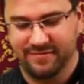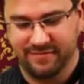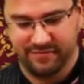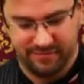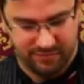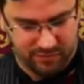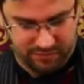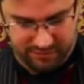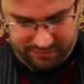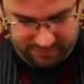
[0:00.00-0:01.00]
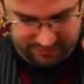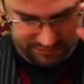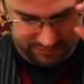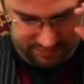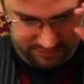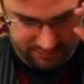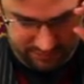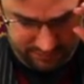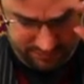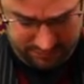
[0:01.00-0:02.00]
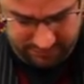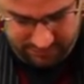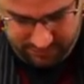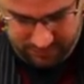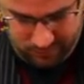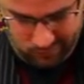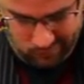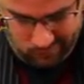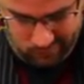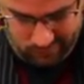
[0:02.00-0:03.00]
(not speaking)